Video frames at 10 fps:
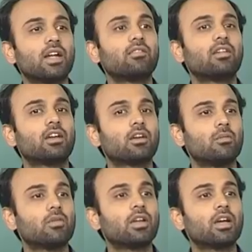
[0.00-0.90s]
that we can
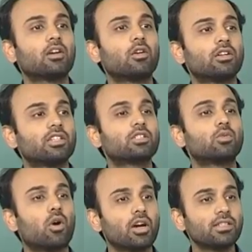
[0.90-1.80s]
communicate not just
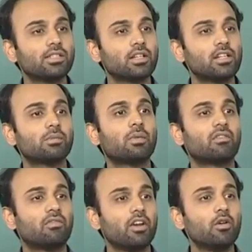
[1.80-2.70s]
voice signals,
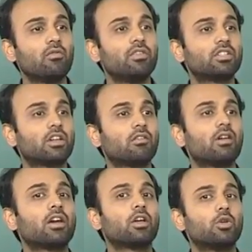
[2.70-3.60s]
but video, which
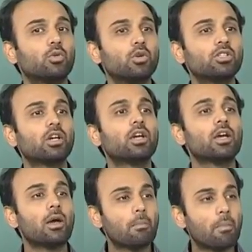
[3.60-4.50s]
require a huge
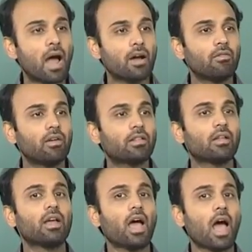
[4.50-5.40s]
bandwidth,
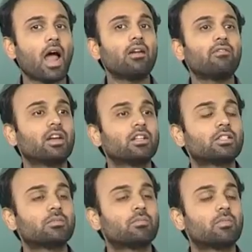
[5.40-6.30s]
and we
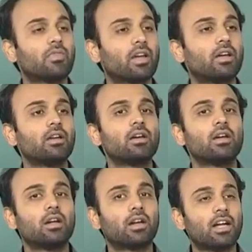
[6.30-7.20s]
can
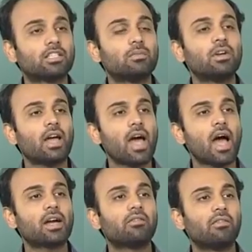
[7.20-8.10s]
transmit
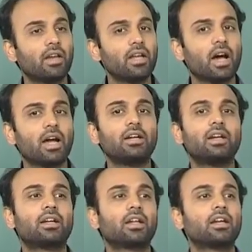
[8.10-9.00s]
at very high
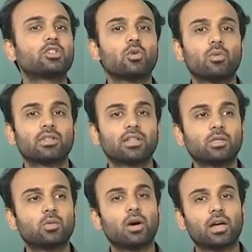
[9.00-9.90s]
data rates over
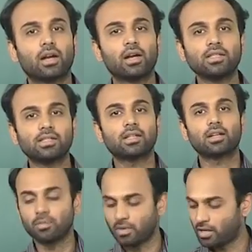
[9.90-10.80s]
such wireless
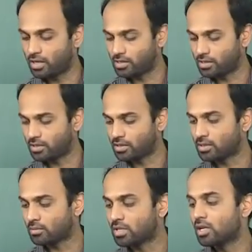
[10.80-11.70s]
communication
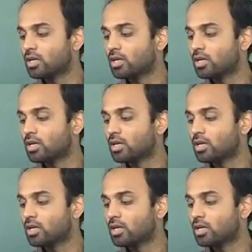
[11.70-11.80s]
systems.